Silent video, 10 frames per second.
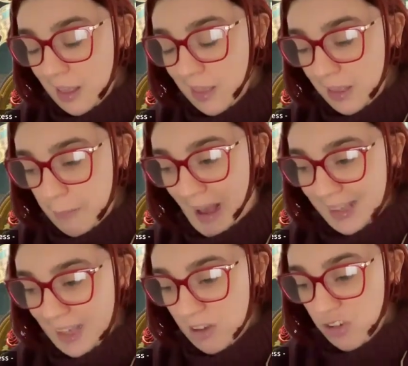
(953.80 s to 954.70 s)

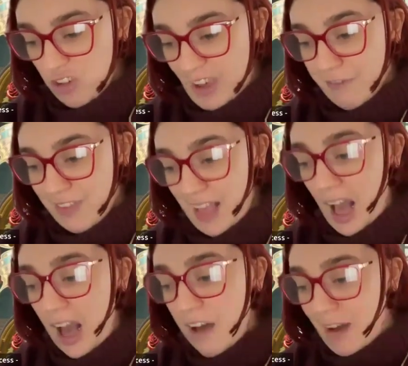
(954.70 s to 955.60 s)
schematic shifts
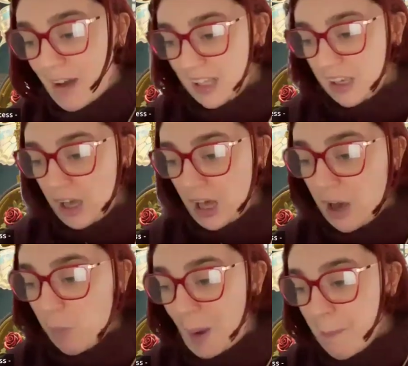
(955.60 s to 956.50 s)
that
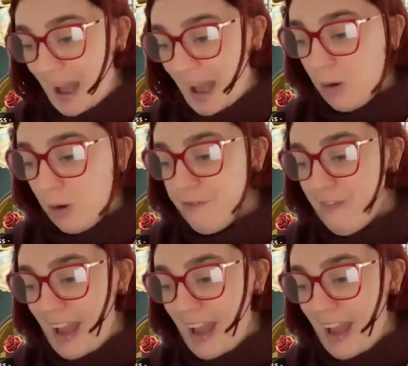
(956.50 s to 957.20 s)
occur when power,